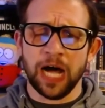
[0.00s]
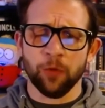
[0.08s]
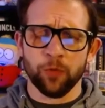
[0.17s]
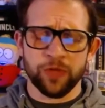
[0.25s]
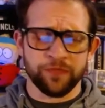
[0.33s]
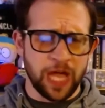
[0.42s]

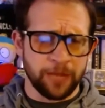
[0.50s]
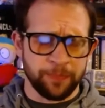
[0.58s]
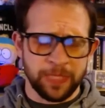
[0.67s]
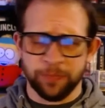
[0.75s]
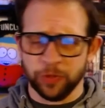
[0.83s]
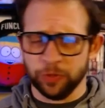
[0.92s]
we've got
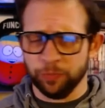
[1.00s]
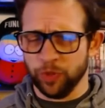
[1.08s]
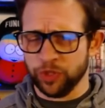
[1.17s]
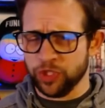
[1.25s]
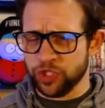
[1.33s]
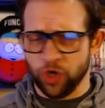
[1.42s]
people
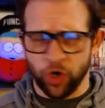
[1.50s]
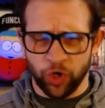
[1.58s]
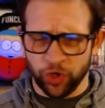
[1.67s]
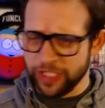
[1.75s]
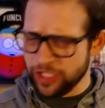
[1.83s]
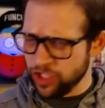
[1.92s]
just
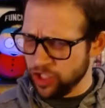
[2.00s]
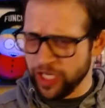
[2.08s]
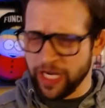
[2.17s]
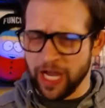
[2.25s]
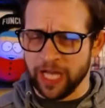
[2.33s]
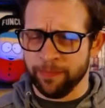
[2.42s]
hurling
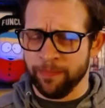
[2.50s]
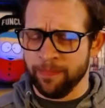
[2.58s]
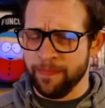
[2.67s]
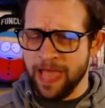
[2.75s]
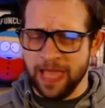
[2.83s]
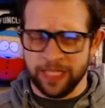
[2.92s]
shit at
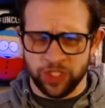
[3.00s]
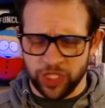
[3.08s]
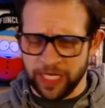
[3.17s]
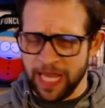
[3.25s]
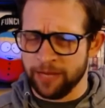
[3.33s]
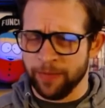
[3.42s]
him
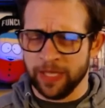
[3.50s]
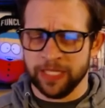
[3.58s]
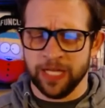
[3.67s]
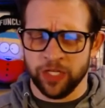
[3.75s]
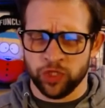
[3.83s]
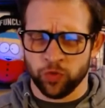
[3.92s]

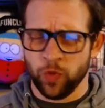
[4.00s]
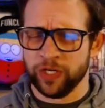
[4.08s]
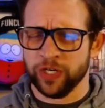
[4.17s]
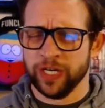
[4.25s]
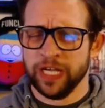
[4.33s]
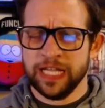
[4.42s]
on
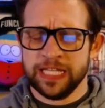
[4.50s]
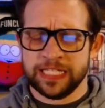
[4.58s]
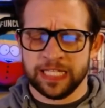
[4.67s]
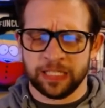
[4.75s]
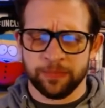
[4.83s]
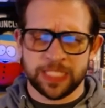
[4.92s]
Twitter,
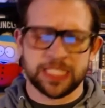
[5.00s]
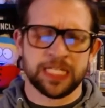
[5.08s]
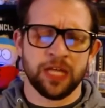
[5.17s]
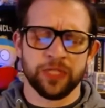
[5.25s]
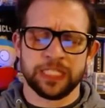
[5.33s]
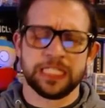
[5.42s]
telling him to
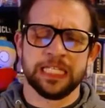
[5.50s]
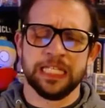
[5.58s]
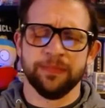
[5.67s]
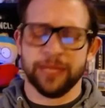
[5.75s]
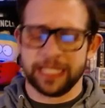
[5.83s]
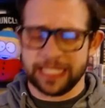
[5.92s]
sell the
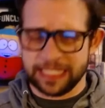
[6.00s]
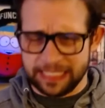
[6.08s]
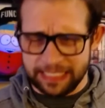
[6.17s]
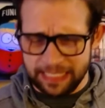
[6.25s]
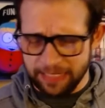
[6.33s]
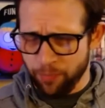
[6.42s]
team. I guess
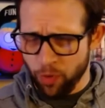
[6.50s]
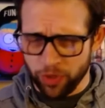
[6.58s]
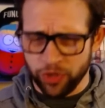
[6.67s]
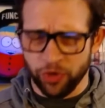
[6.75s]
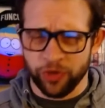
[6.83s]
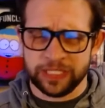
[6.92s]

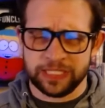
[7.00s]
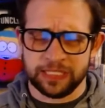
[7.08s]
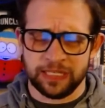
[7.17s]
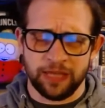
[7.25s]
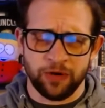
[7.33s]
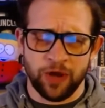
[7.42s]
Portnoy's
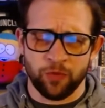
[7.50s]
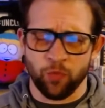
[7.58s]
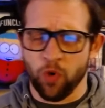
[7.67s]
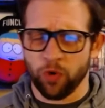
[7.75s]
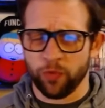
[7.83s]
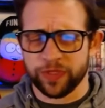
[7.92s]
at
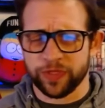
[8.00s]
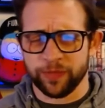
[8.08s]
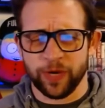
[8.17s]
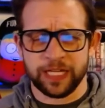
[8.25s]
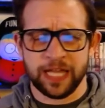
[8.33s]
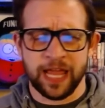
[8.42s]
war with him
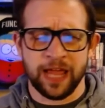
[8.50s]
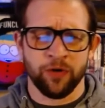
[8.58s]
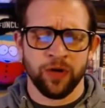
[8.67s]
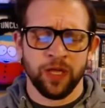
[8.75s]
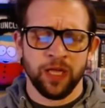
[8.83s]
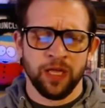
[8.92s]
right now.